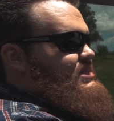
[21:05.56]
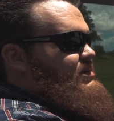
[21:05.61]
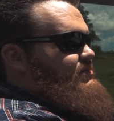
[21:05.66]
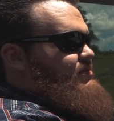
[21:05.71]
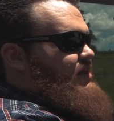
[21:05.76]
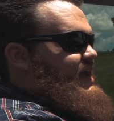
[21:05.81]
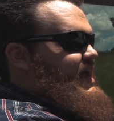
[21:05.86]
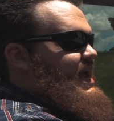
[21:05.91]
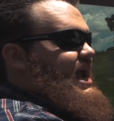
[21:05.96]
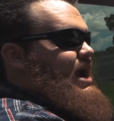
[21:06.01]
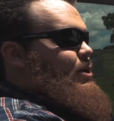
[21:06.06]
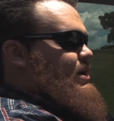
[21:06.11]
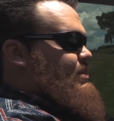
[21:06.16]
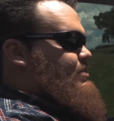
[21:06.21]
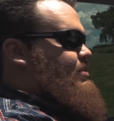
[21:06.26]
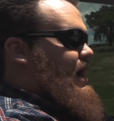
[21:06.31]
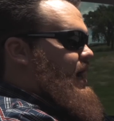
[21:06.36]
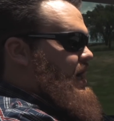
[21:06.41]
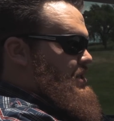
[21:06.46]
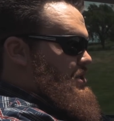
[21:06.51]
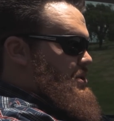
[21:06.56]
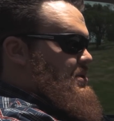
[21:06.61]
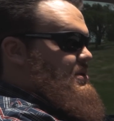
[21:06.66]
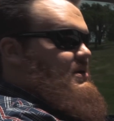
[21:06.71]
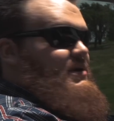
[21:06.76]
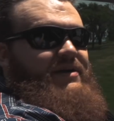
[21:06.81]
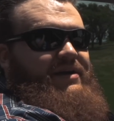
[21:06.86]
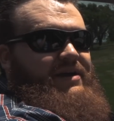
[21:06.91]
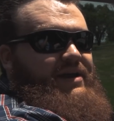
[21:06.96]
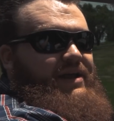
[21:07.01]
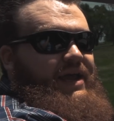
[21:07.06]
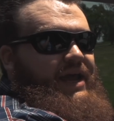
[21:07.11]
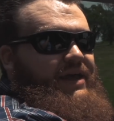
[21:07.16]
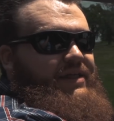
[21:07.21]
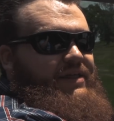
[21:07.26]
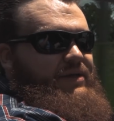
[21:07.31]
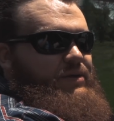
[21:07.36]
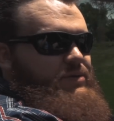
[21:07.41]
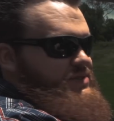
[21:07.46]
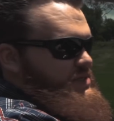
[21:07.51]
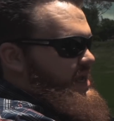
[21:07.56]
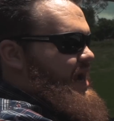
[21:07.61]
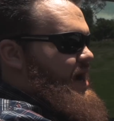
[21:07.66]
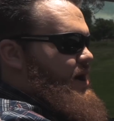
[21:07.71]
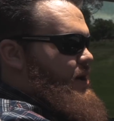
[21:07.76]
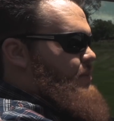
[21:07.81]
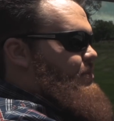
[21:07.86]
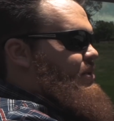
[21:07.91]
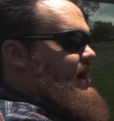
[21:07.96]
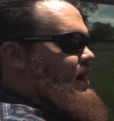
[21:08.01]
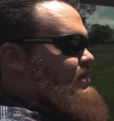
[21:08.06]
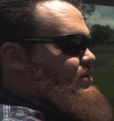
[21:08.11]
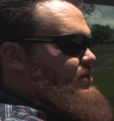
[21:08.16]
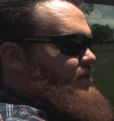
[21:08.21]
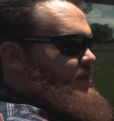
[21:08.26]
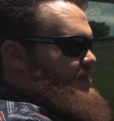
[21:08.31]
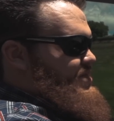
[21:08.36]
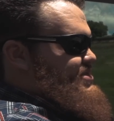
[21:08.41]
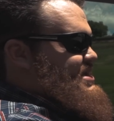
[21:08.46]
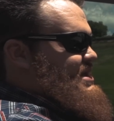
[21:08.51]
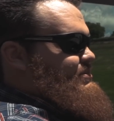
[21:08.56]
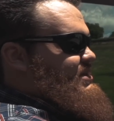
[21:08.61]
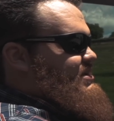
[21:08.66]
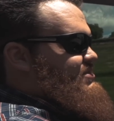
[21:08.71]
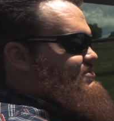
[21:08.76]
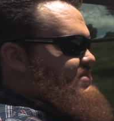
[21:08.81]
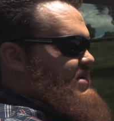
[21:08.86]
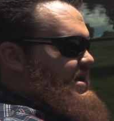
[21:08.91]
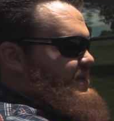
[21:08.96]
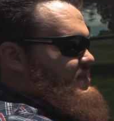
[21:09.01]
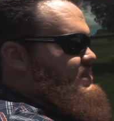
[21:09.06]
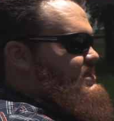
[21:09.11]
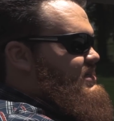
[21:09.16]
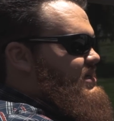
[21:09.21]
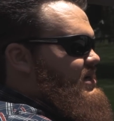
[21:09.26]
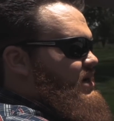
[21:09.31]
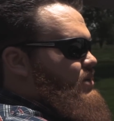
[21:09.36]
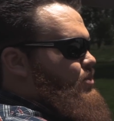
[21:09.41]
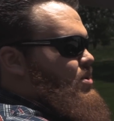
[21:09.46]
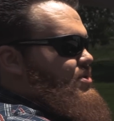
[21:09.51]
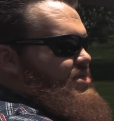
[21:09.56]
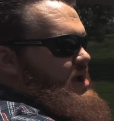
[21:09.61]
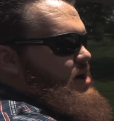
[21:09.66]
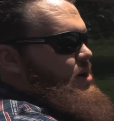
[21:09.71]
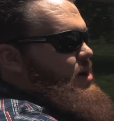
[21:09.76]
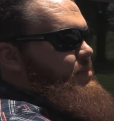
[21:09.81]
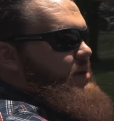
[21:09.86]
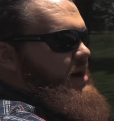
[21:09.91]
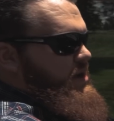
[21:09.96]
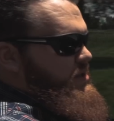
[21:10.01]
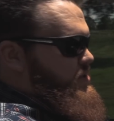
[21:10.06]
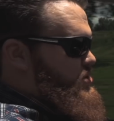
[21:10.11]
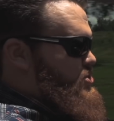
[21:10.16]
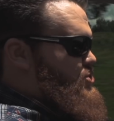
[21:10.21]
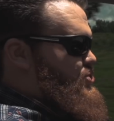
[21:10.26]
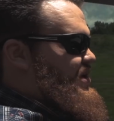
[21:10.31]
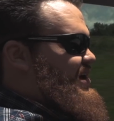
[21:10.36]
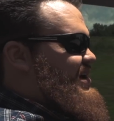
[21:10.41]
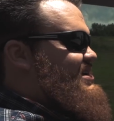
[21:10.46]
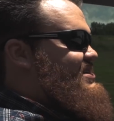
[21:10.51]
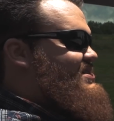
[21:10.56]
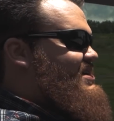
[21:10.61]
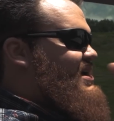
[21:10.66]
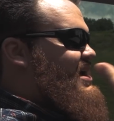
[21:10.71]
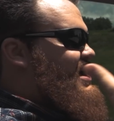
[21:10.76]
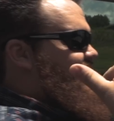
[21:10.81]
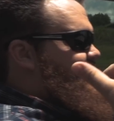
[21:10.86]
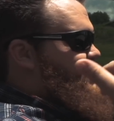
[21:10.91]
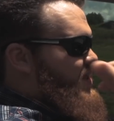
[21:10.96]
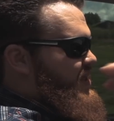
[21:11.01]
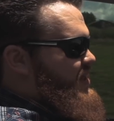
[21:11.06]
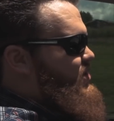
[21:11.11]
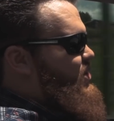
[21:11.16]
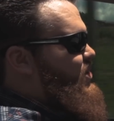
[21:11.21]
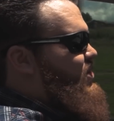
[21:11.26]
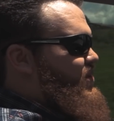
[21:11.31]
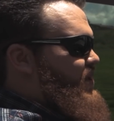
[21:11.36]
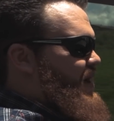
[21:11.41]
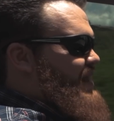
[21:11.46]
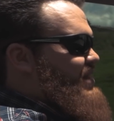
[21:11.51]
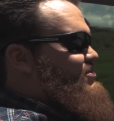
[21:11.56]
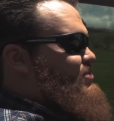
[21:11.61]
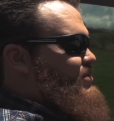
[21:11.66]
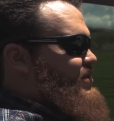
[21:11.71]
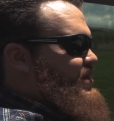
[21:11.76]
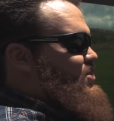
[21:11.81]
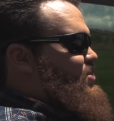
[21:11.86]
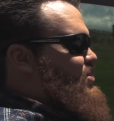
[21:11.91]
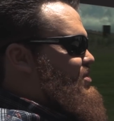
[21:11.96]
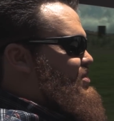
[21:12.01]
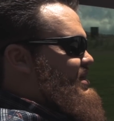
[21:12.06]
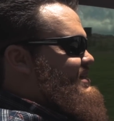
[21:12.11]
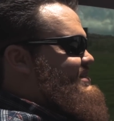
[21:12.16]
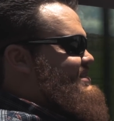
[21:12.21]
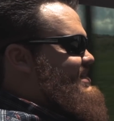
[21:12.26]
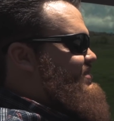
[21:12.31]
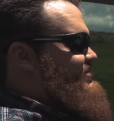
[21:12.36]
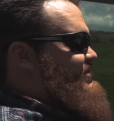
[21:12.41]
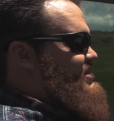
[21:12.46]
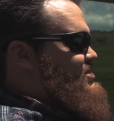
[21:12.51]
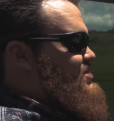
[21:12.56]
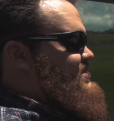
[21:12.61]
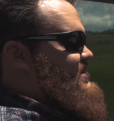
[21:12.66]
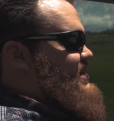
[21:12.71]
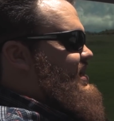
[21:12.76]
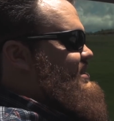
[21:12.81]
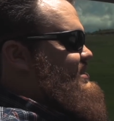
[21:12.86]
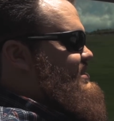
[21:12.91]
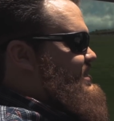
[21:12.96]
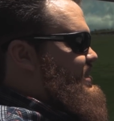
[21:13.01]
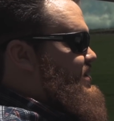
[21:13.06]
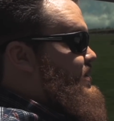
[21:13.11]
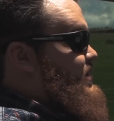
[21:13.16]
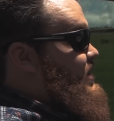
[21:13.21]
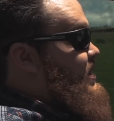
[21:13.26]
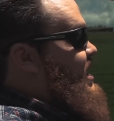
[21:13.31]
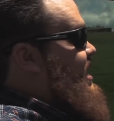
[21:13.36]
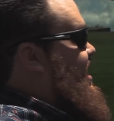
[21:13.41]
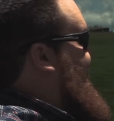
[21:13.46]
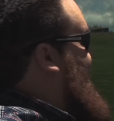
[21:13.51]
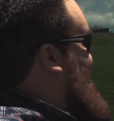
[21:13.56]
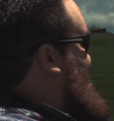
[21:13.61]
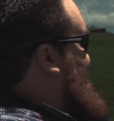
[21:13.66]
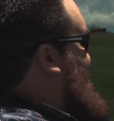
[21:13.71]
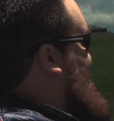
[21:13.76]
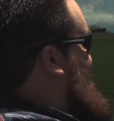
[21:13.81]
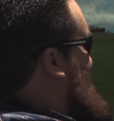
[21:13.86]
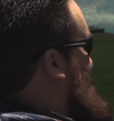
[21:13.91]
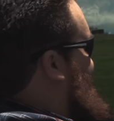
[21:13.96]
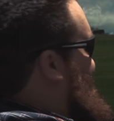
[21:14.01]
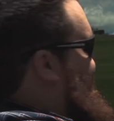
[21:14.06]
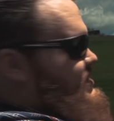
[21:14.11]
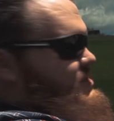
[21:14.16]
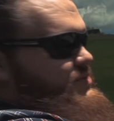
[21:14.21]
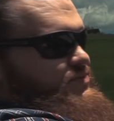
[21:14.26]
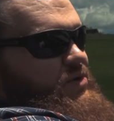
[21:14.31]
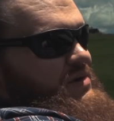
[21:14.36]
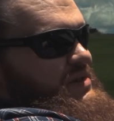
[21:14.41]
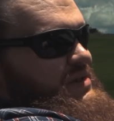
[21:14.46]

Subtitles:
of like Harry Potter. And then it was a Harry Potter like themed event with Harry Potter drinks. So they do a lot of really cool things at Adventure Science Center. And then right here is Fort